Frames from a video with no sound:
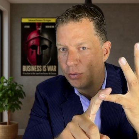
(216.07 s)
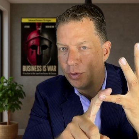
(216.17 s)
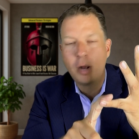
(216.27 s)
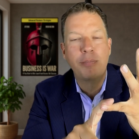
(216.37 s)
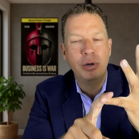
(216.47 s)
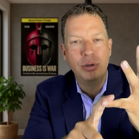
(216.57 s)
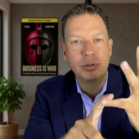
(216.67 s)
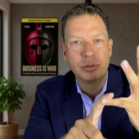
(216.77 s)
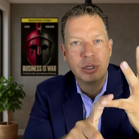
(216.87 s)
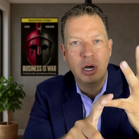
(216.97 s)
rug
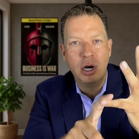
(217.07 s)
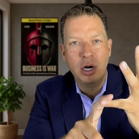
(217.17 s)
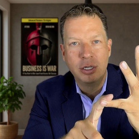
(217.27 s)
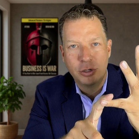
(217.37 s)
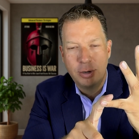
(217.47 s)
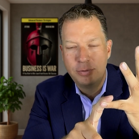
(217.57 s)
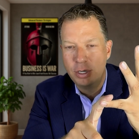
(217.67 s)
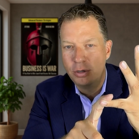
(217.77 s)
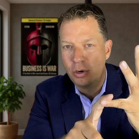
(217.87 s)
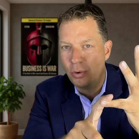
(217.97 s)
pulls on
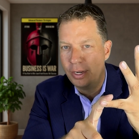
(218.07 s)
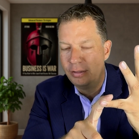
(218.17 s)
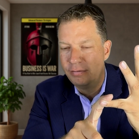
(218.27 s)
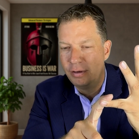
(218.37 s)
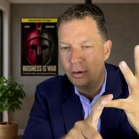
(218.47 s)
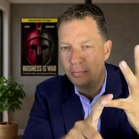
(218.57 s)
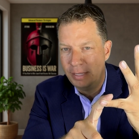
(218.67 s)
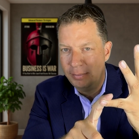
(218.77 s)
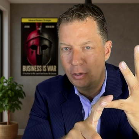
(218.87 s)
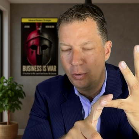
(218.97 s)
crypto coins or
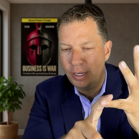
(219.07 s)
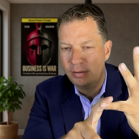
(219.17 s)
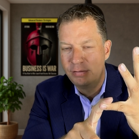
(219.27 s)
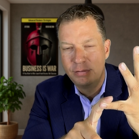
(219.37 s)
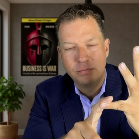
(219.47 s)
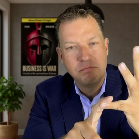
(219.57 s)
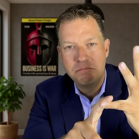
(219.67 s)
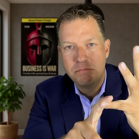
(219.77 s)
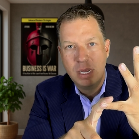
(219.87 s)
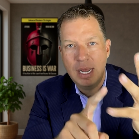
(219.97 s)
meme coins?
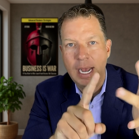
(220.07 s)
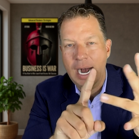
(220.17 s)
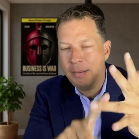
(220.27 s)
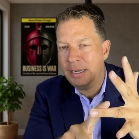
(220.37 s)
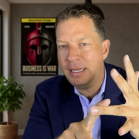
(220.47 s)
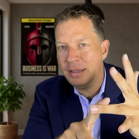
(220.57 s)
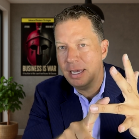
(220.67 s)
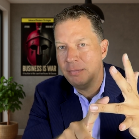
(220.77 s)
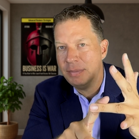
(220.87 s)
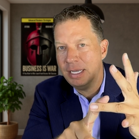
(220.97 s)
How many of
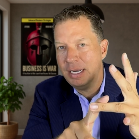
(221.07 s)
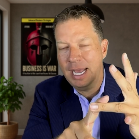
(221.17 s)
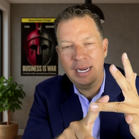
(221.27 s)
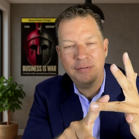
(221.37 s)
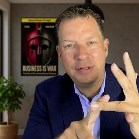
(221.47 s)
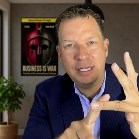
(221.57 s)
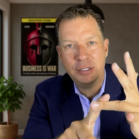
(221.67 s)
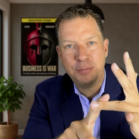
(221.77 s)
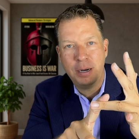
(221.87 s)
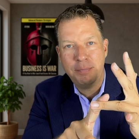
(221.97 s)
them did
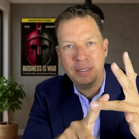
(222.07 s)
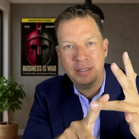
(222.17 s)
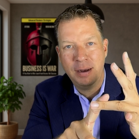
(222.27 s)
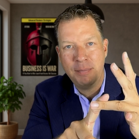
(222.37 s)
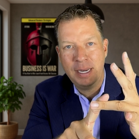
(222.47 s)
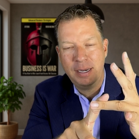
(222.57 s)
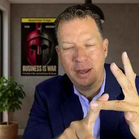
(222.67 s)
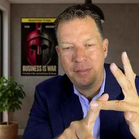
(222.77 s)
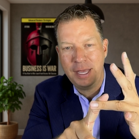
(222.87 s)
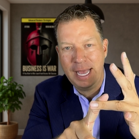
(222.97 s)
NFTs pump and dump and
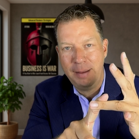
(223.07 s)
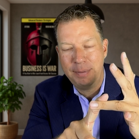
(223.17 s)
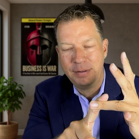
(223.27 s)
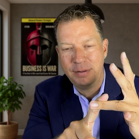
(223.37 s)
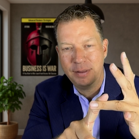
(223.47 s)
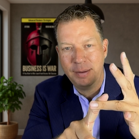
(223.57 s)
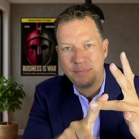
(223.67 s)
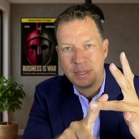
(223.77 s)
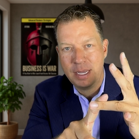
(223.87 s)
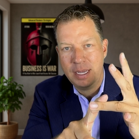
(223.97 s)
nothing happened to them?
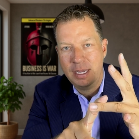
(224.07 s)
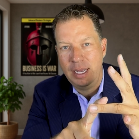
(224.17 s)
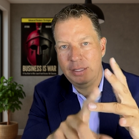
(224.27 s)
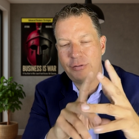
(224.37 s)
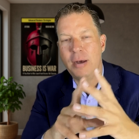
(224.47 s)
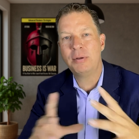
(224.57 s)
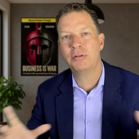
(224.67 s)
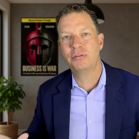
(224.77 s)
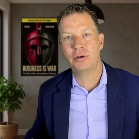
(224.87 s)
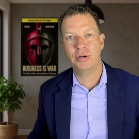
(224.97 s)
And so I'm
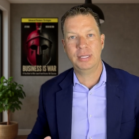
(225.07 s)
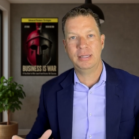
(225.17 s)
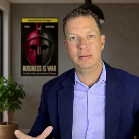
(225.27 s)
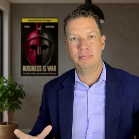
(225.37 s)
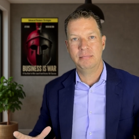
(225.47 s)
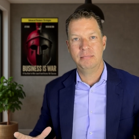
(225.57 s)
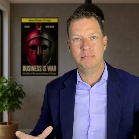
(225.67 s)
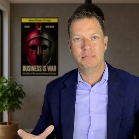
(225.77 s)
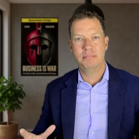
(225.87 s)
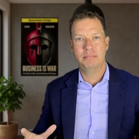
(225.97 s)
concerned that
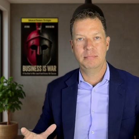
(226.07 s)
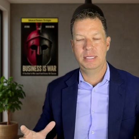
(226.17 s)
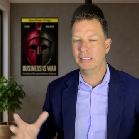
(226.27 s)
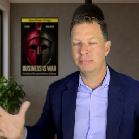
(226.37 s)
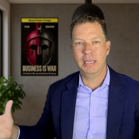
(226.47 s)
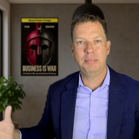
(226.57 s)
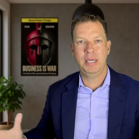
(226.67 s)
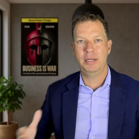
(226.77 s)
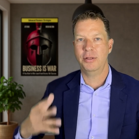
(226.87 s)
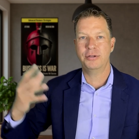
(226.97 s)
this may
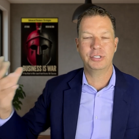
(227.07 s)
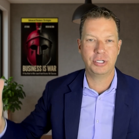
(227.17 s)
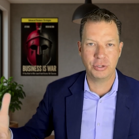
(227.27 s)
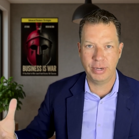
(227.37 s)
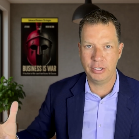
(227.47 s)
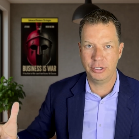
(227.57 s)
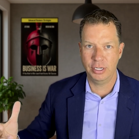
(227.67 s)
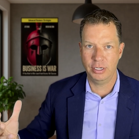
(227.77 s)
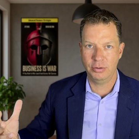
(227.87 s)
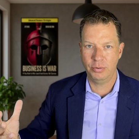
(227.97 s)
be another
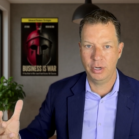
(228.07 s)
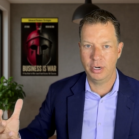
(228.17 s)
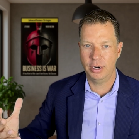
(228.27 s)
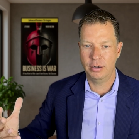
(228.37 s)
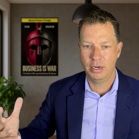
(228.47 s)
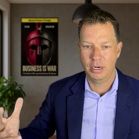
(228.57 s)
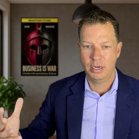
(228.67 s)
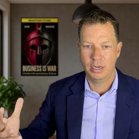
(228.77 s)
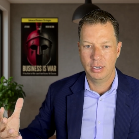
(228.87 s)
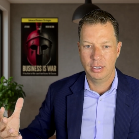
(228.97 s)
situation where
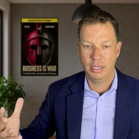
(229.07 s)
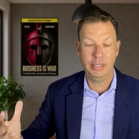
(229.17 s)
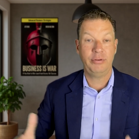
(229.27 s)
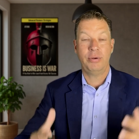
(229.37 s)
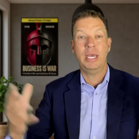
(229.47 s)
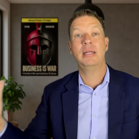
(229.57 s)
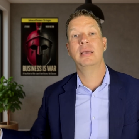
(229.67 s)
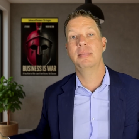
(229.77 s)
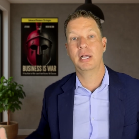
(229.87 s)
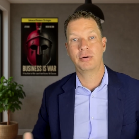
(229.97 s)
it's okay to
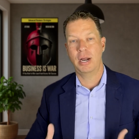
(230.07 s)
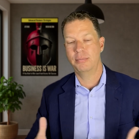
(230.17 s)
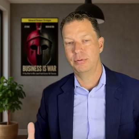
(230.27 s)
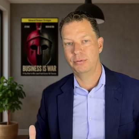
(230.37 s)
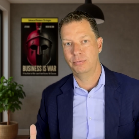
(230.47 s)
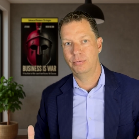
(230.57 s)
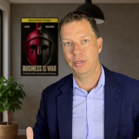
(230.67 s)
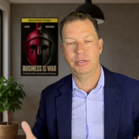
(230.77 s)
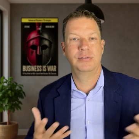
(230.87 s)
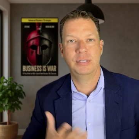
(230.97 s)
commit crimes,
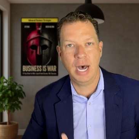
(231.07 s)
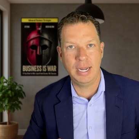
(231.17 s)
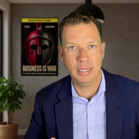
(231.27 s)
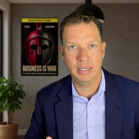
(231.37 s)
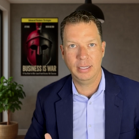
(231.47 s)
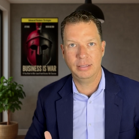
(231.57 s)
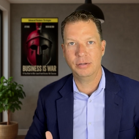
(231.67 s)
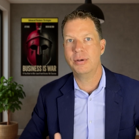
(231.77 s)
which is not. It's